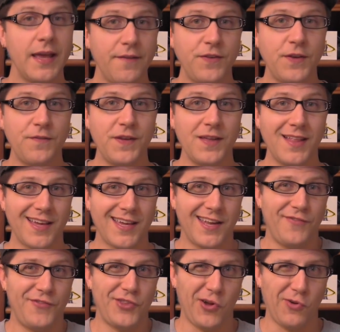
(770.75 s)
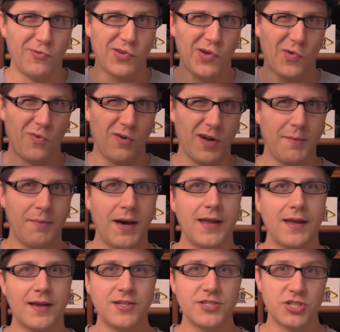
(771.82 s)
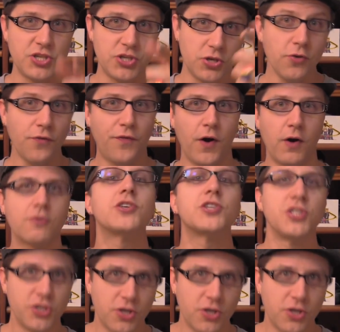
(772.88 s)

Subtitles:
If you feel like it. If you don't worry about it, because you folks,